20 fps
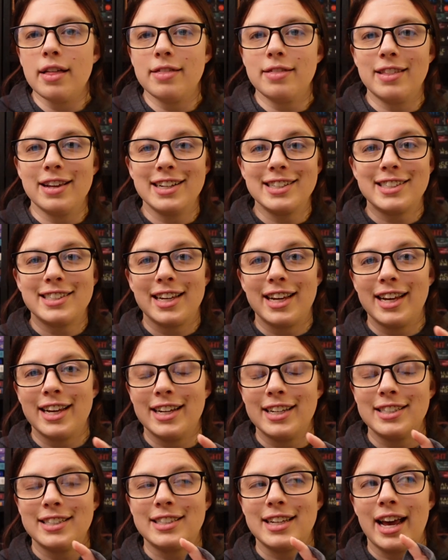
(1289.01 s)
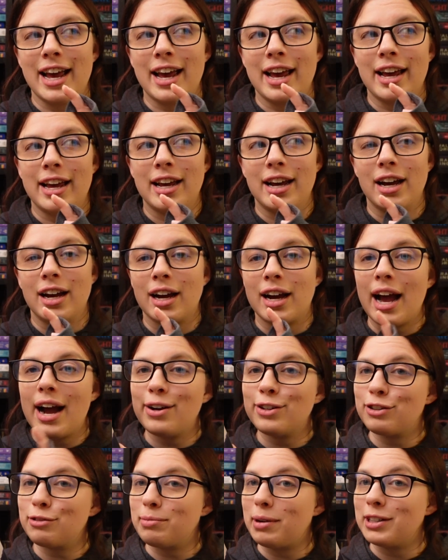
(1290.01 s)
This is a
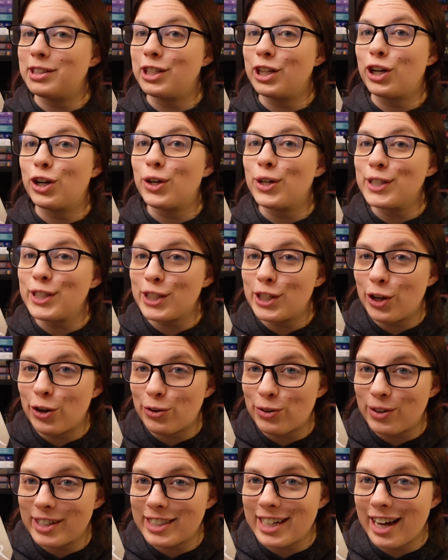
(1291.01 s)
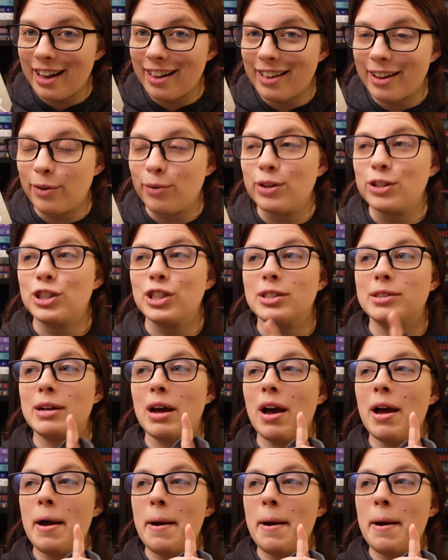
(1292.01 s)
Count of Monte Cristo retelling, which is